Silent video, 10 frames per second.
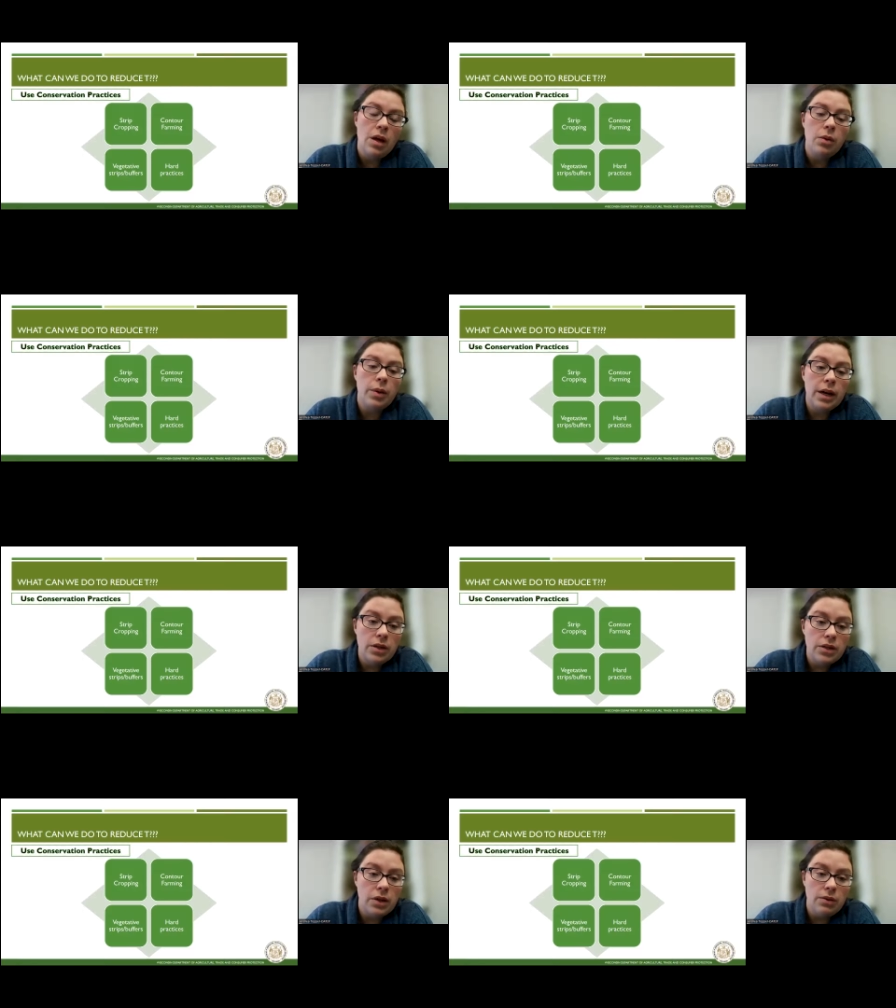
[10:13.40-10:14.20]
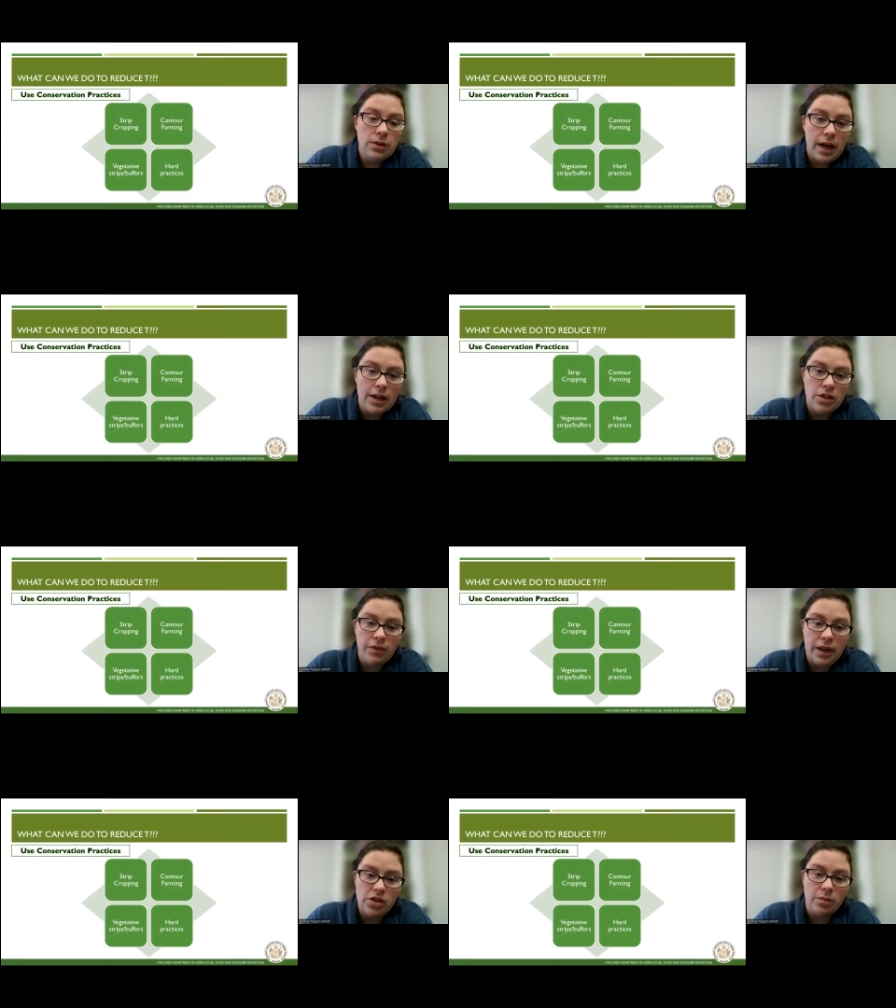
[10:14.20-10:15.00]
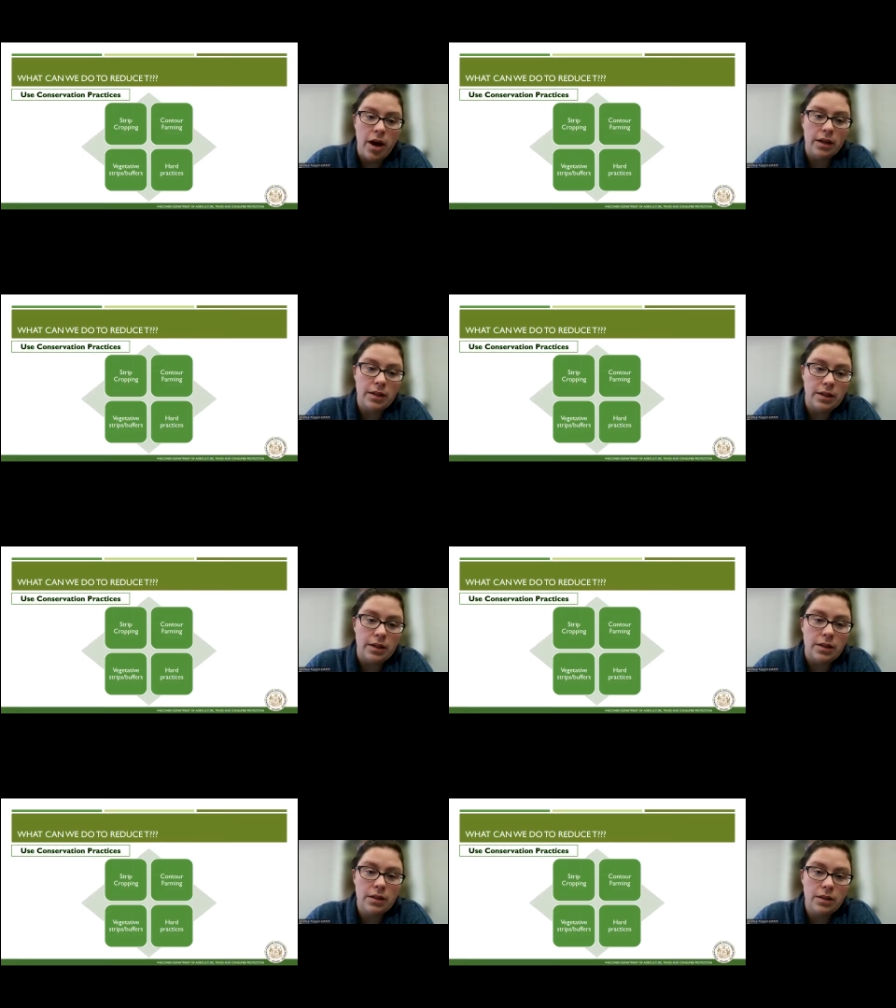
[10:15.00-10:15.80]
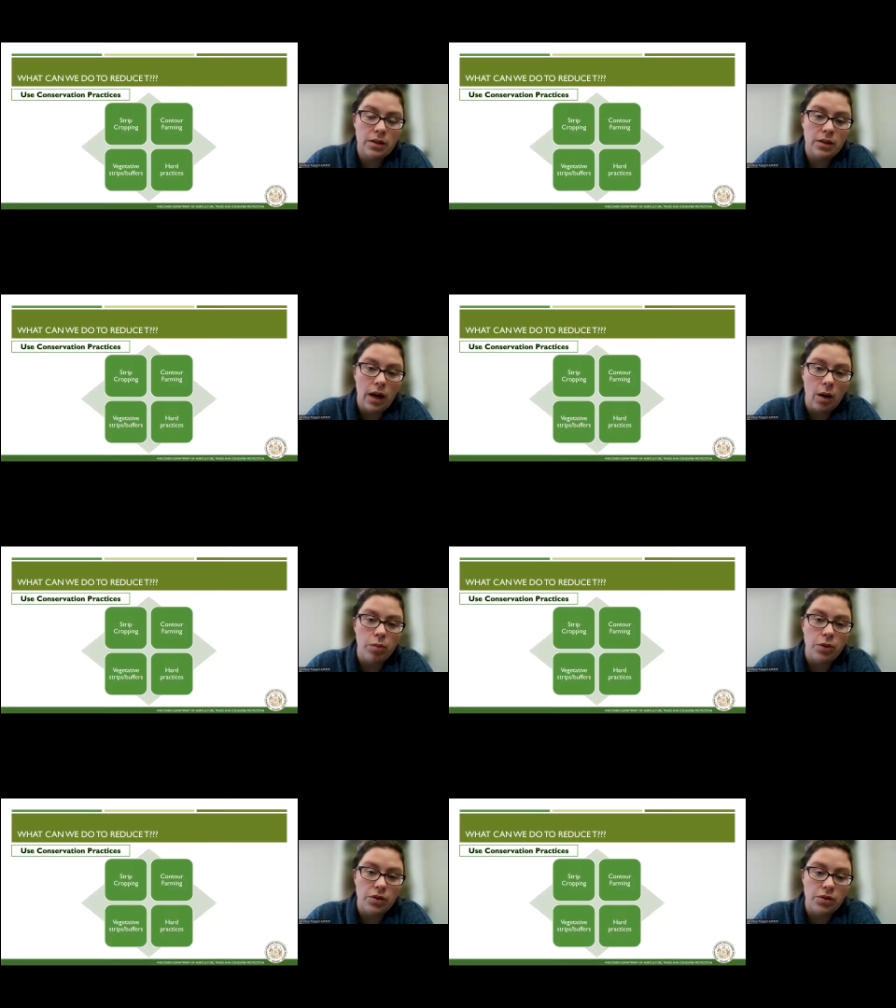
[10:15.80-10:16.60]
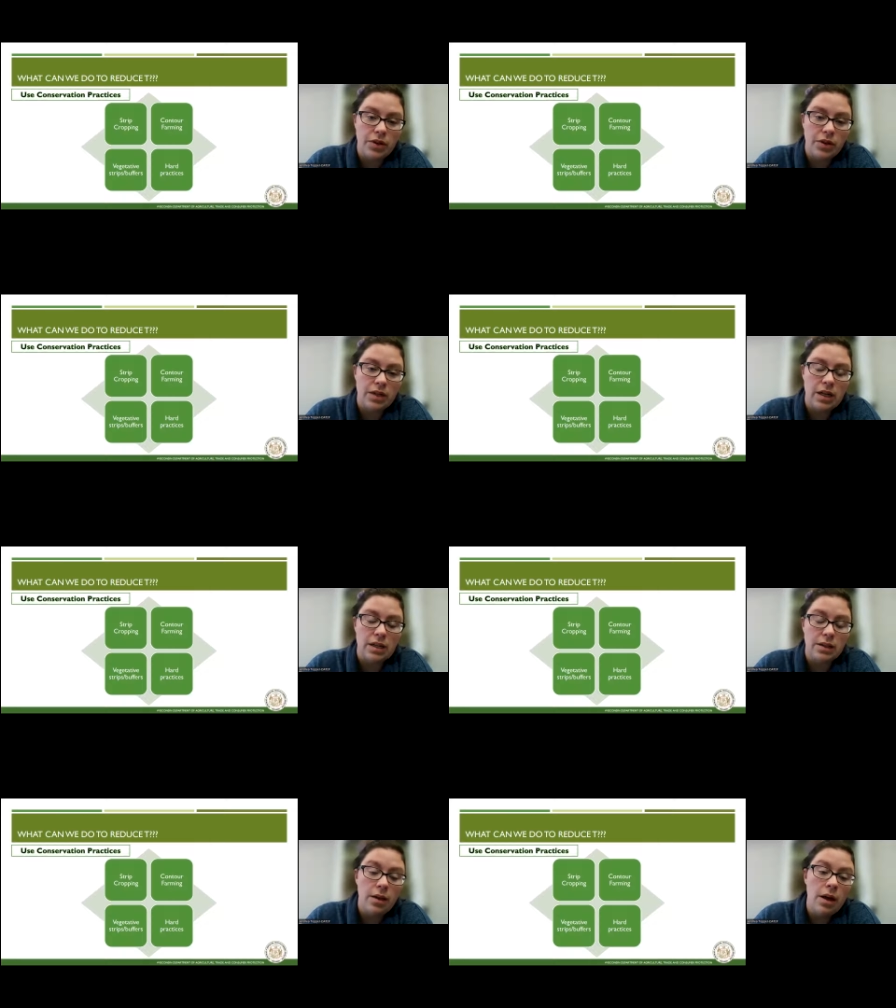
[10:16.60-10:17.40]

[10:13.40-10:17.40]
We can also use conservation practices to help reduce our T's.